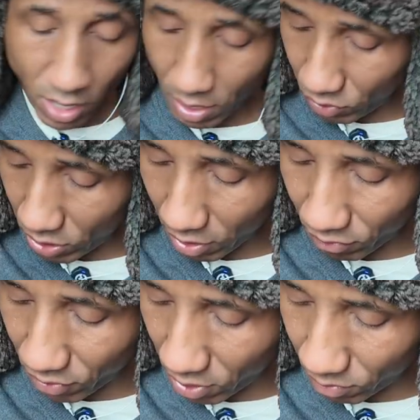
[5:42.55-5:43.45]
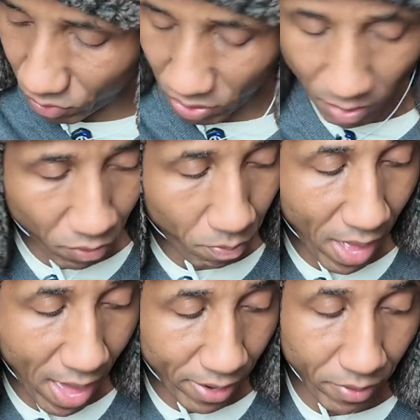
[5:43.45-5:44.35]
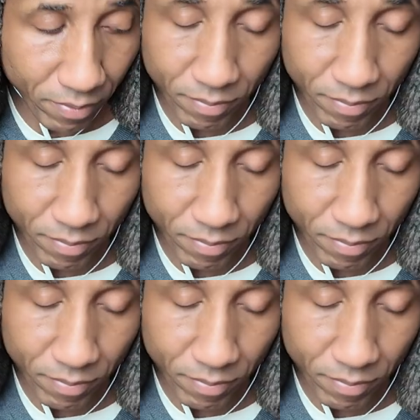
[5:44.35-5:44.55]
we take a very simple pattern.